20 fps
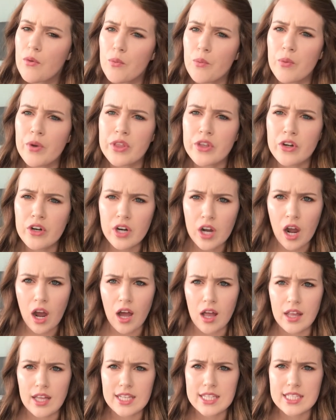With her
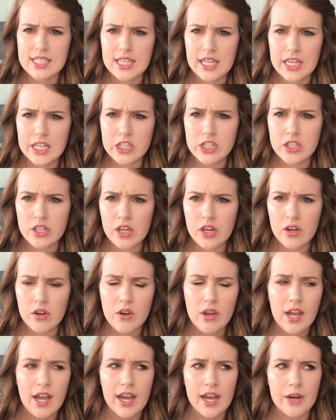colic stage though,
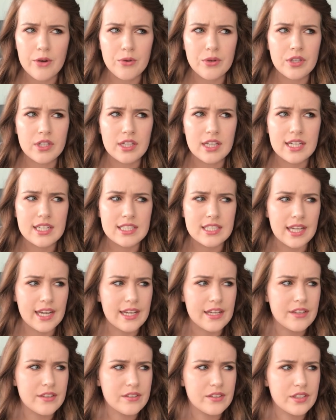I realized like